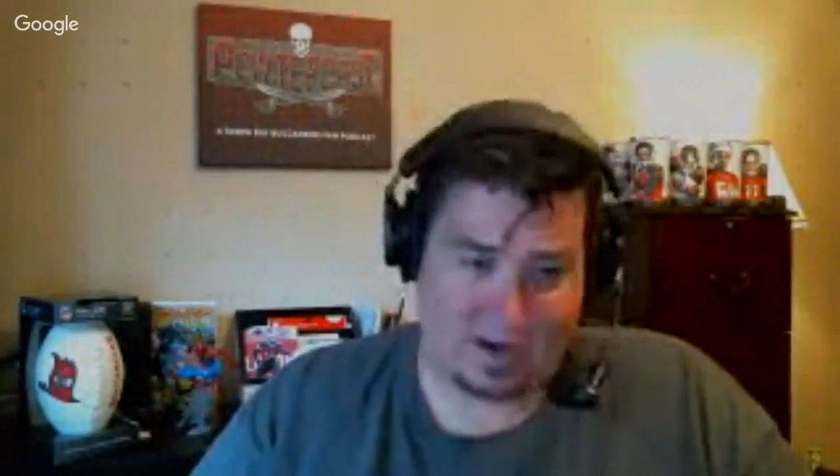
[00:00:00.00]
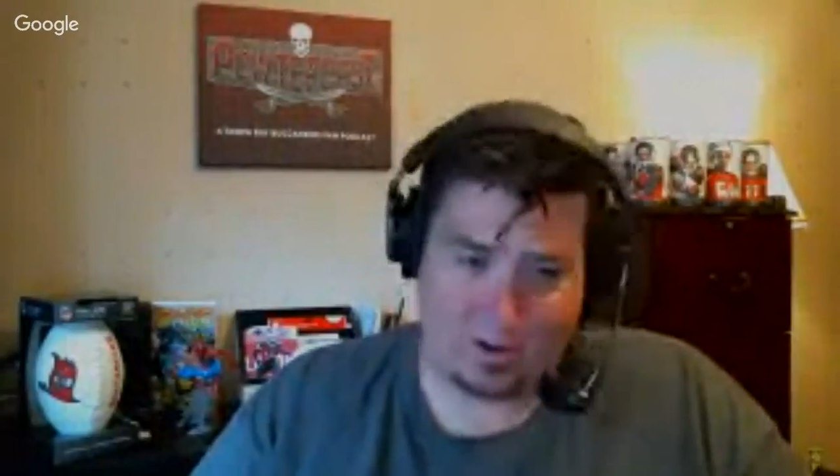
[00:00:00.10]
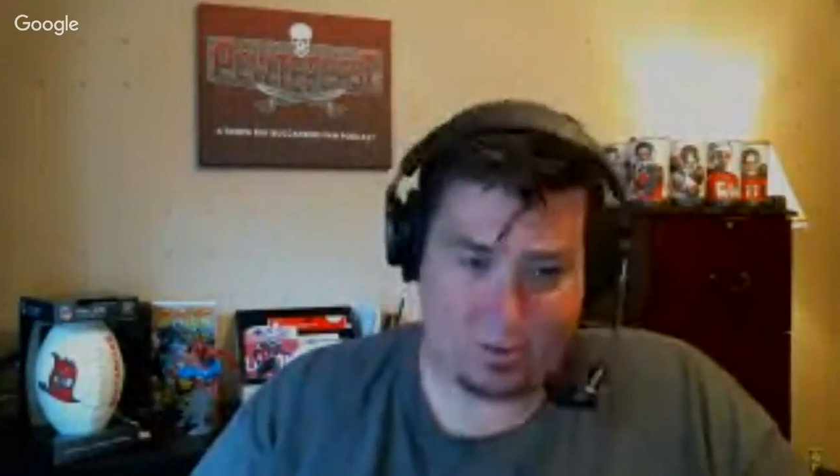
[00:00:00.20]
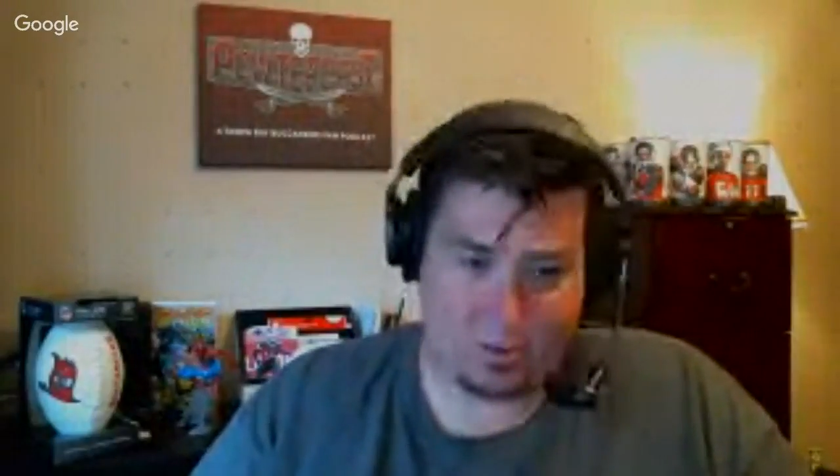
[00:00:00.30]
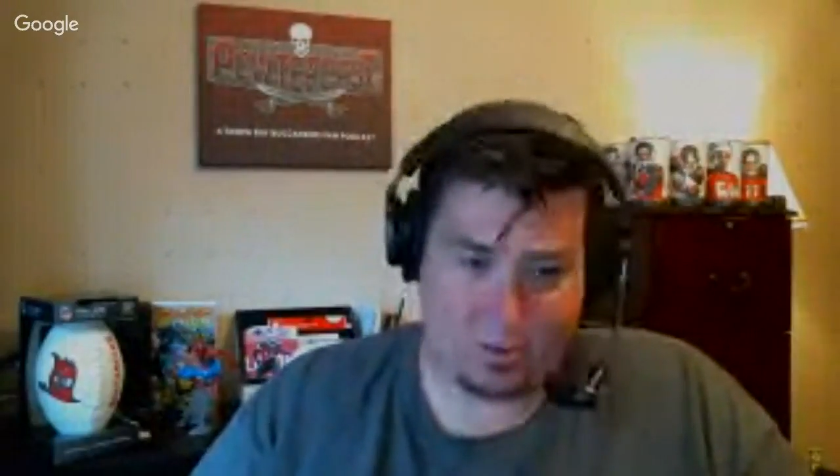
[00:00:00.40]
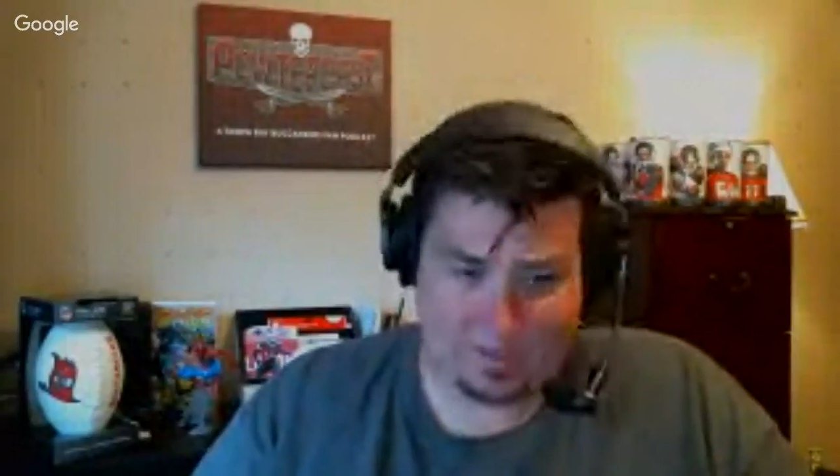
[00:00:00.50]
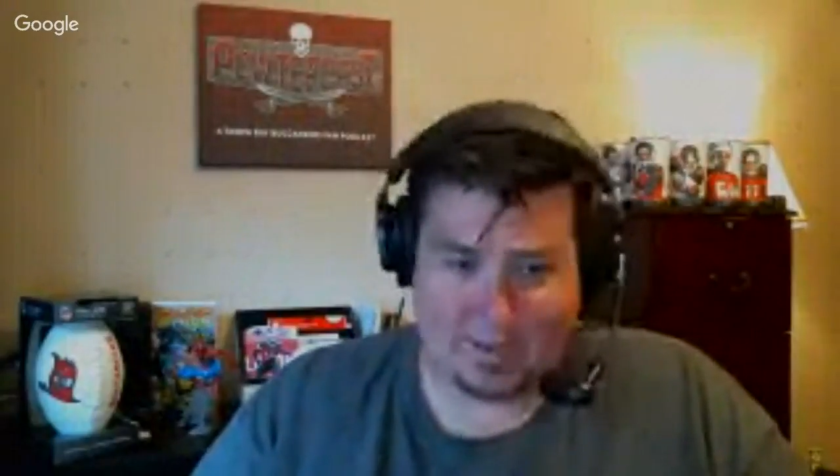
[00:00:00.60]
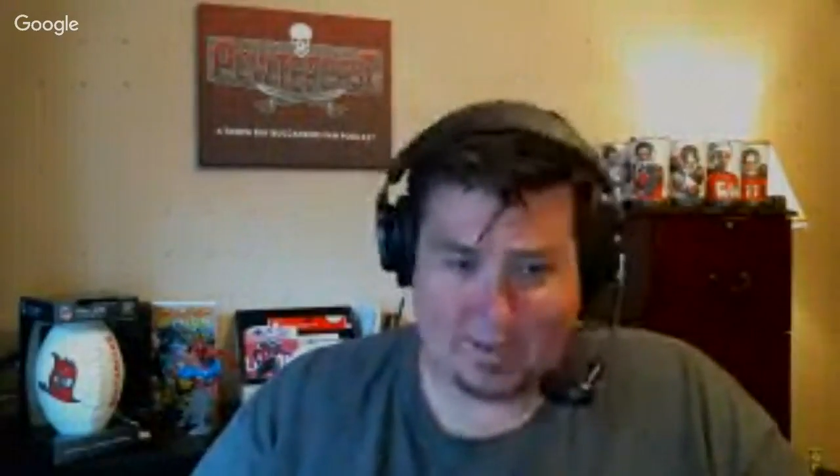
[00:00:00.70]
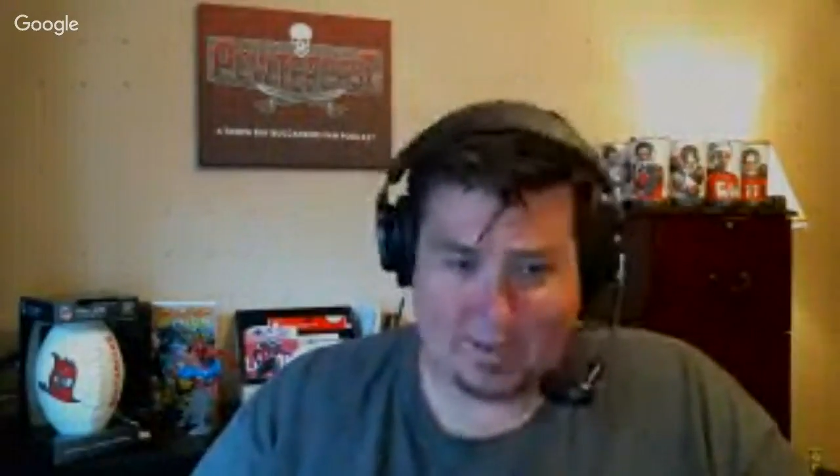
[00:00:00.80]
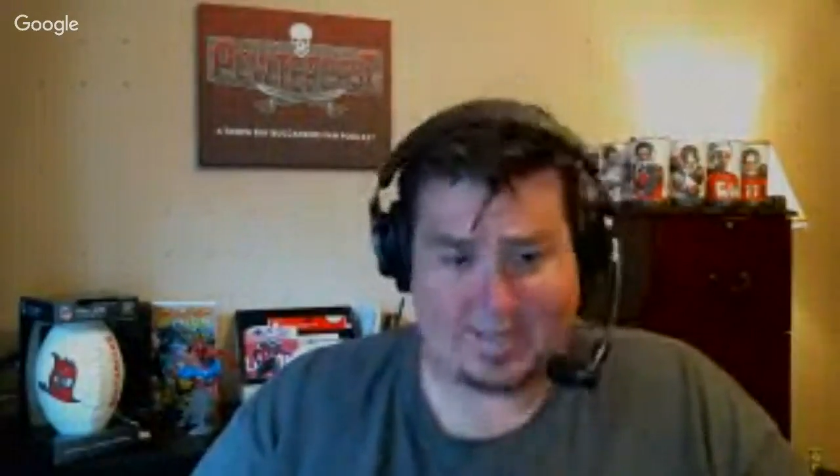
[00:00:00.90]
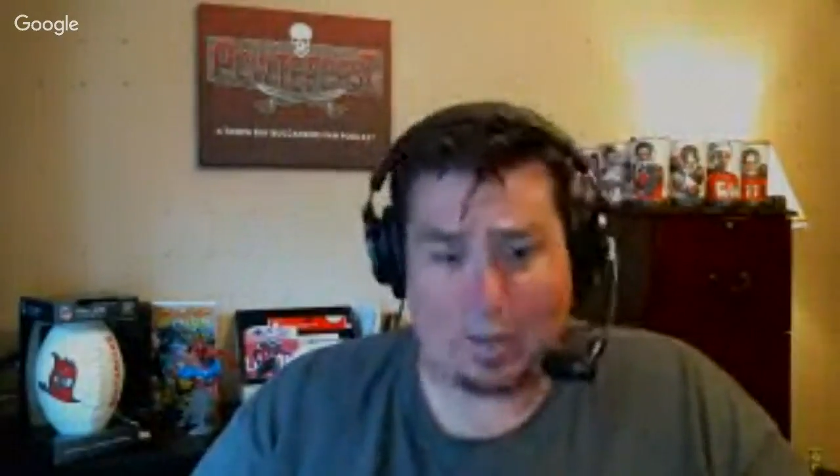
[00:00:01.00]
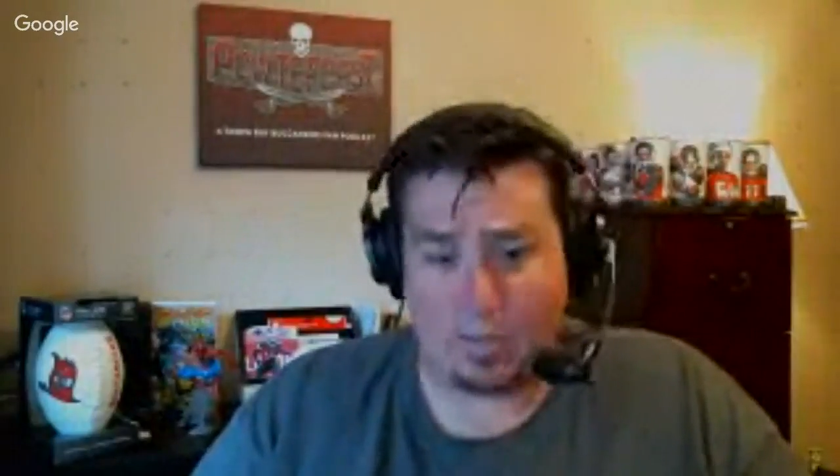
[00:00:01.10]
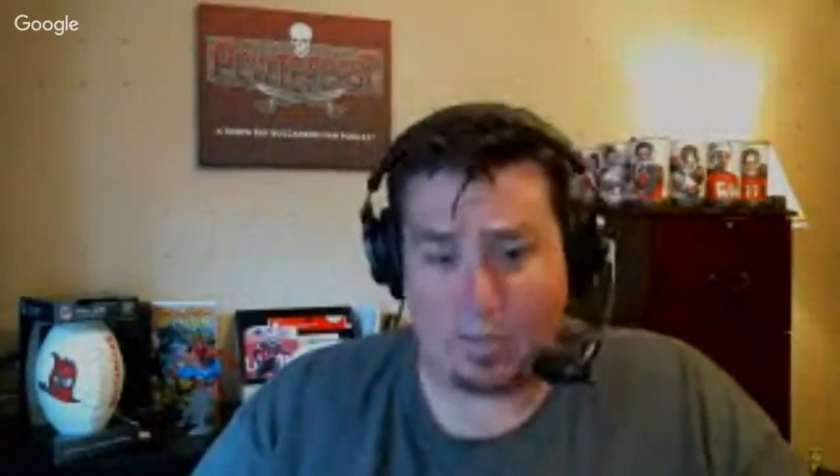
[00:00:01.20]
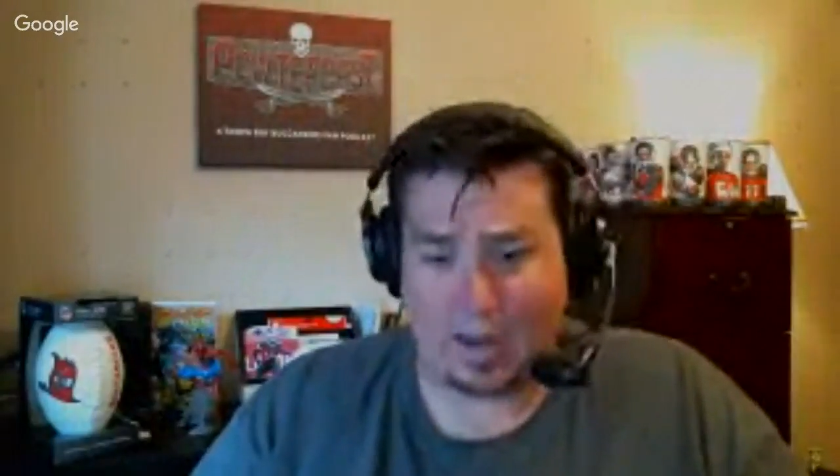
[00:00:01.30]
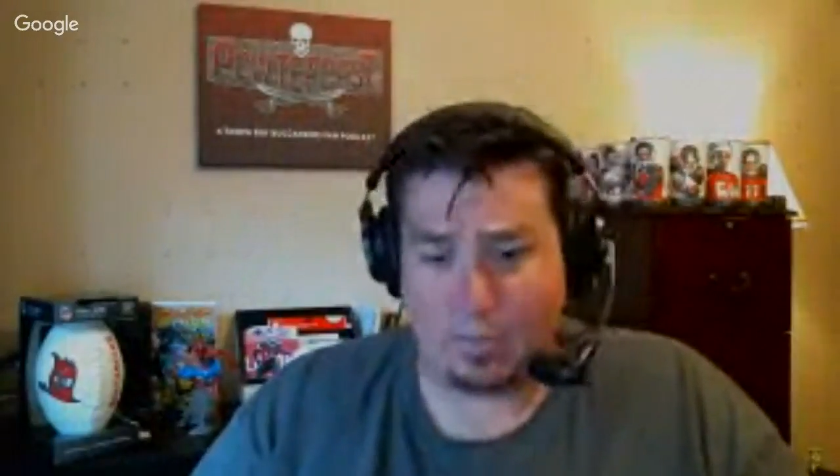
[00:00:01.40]
but I knew that didn't
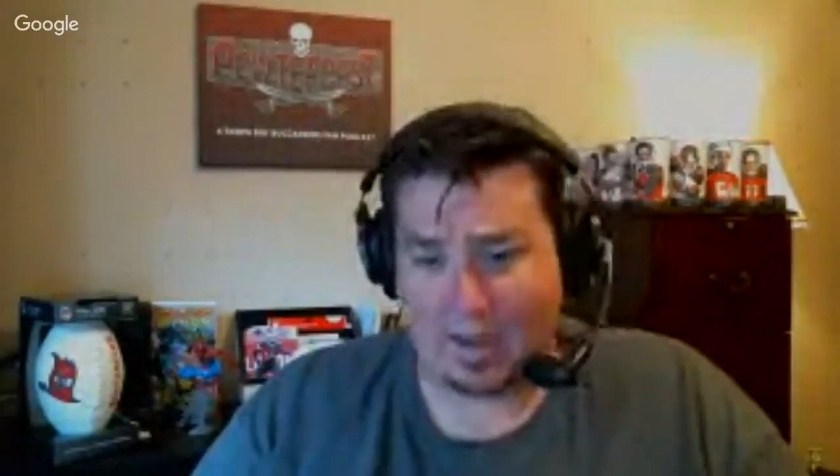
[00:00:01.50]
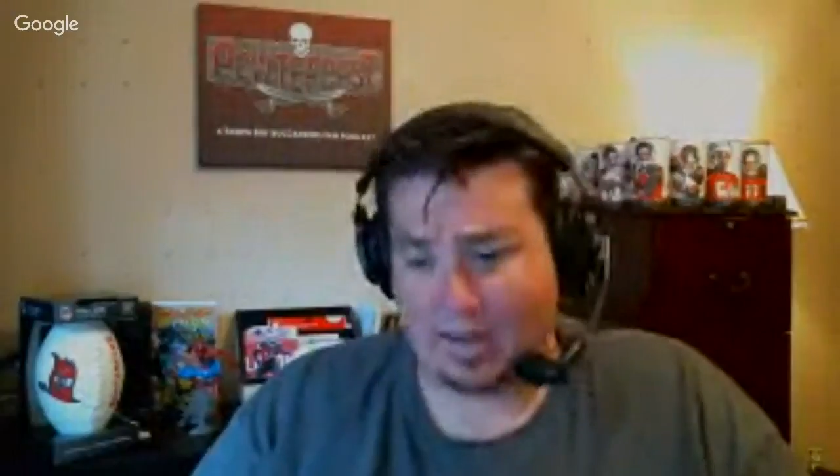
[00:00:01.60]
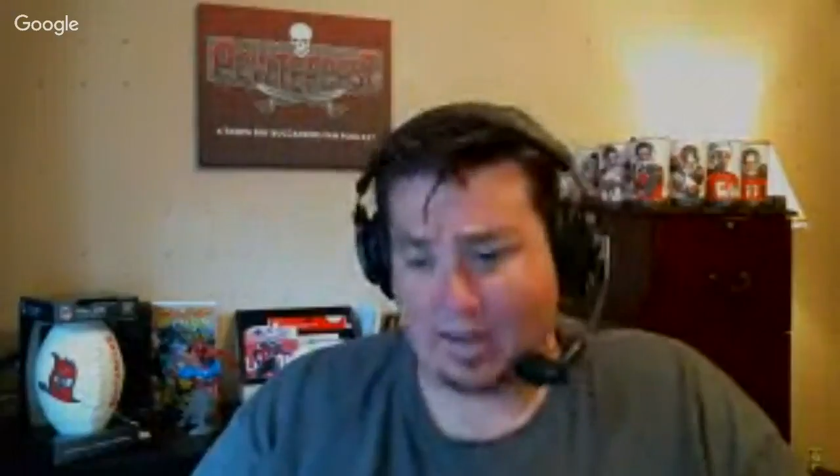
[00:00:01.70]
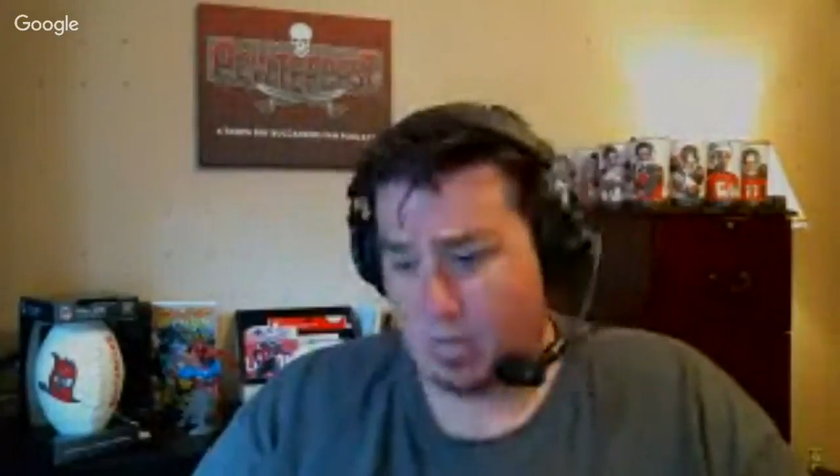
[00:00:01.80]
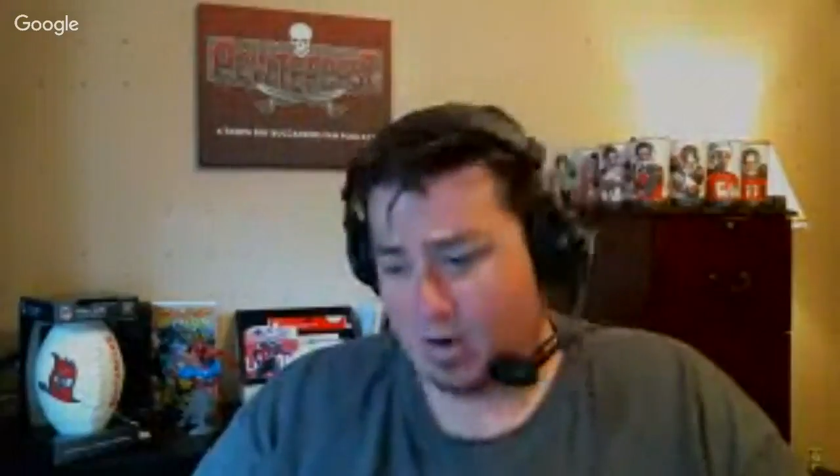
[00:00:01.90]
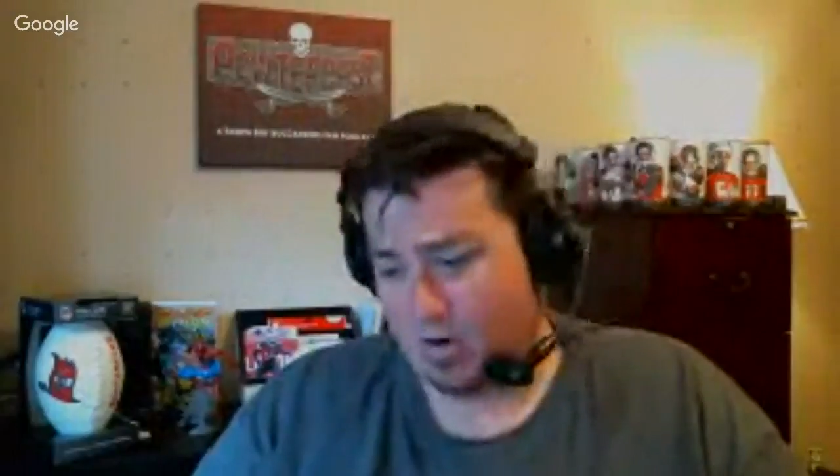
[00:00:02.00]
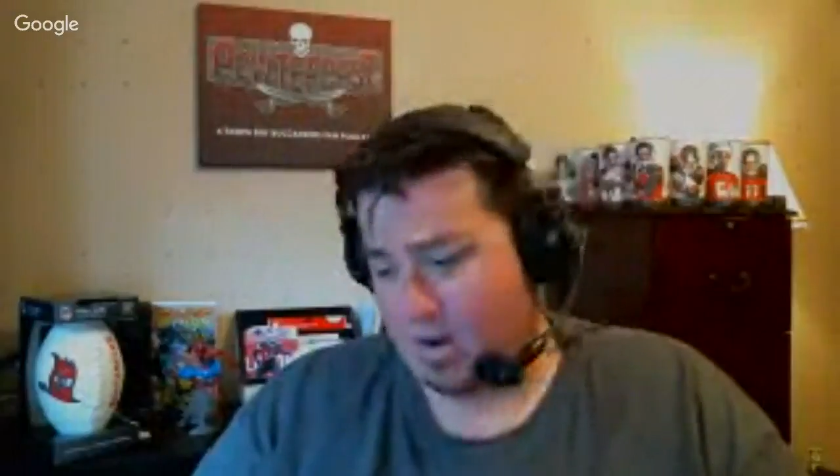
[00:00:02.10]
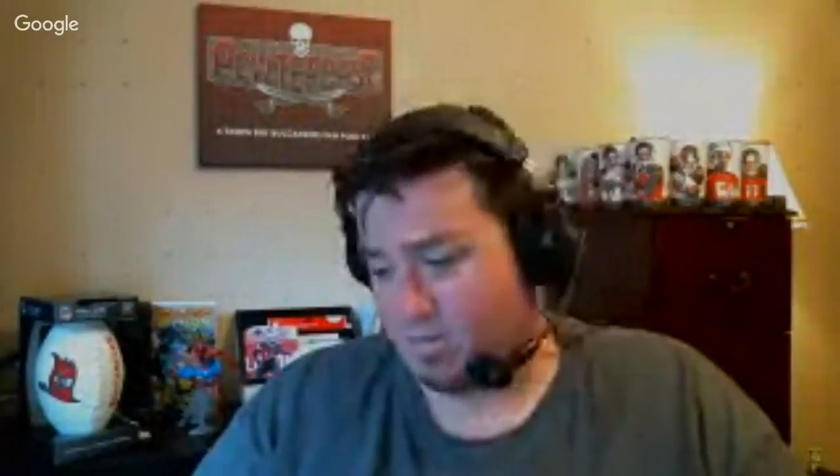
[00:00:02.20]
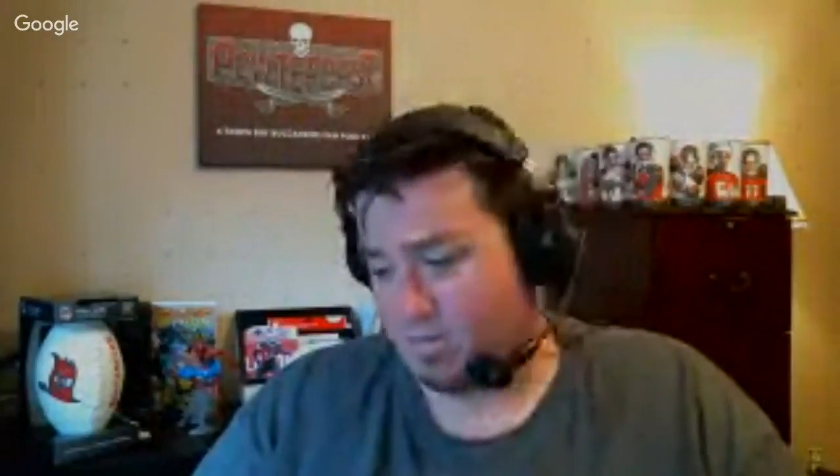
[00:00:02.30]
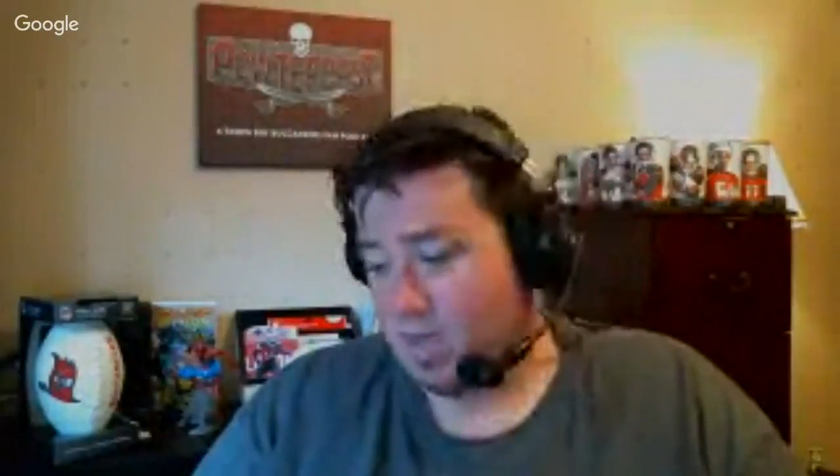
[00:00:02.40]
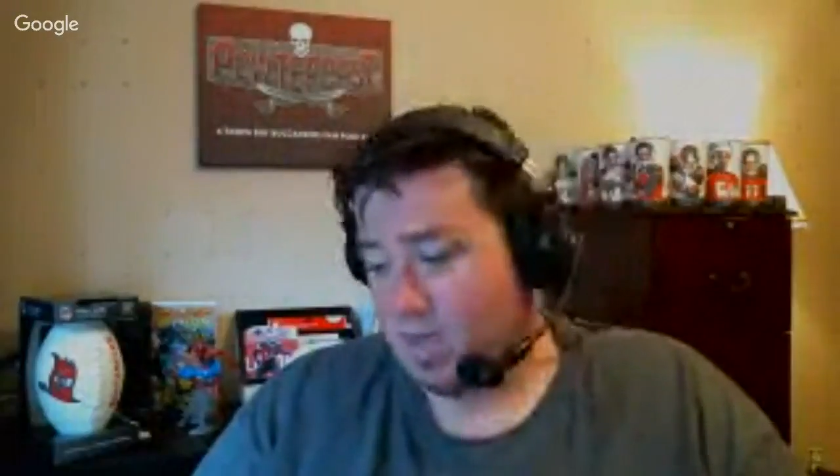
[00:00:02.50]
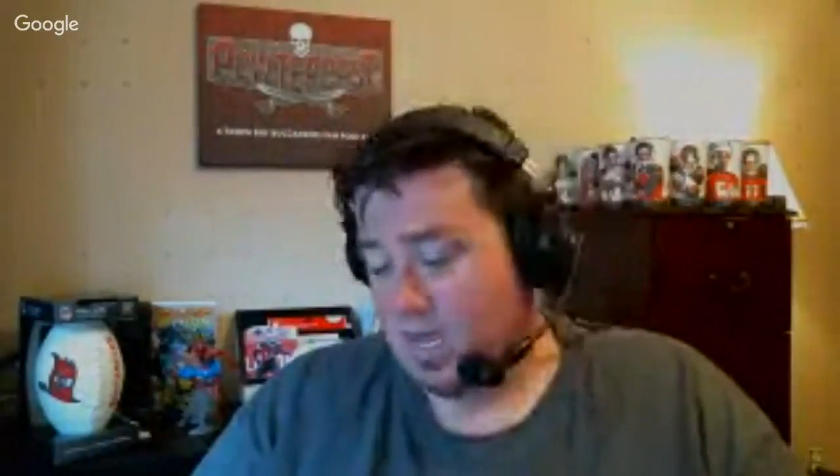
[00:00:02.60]
stop him, and he came back even better than ever.